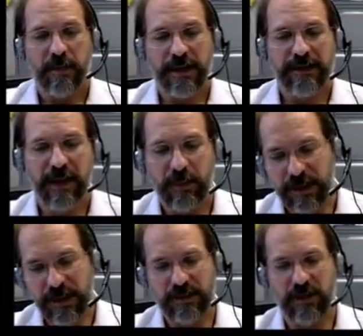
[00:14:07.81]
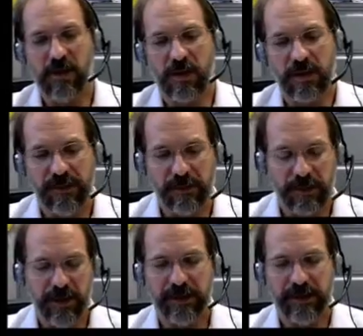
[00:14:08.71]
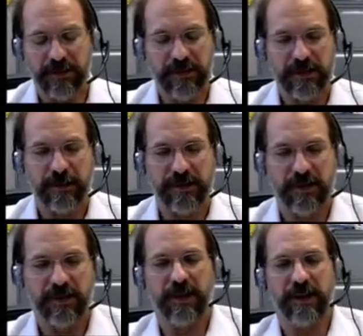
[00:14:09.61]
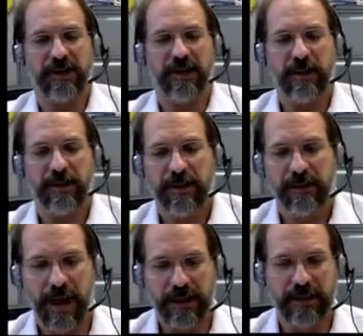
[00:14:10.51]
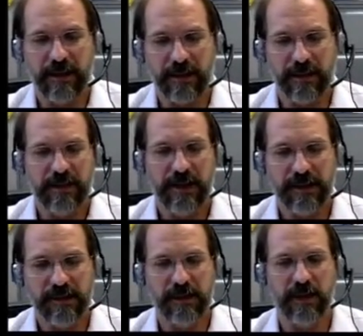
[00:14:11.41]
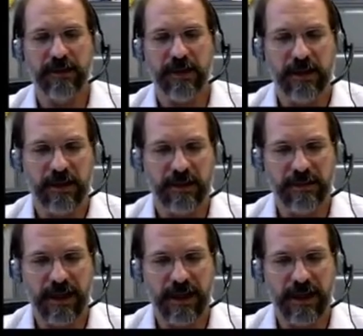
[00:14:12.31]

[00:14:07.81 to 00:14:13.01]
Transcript: By the time we collect all of the blood in the systemic circulation up back to the heart and then send it off to the lungs,